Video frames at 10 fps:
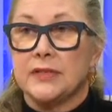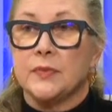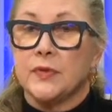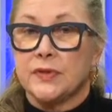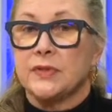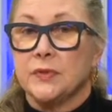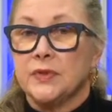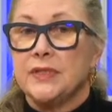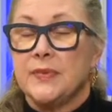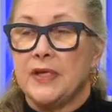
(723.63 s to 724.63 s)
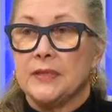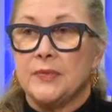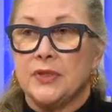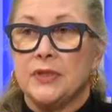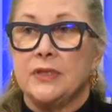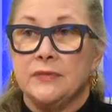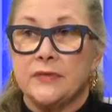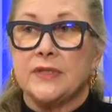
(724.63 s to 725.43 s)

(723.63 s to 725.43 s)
some personal responsibility for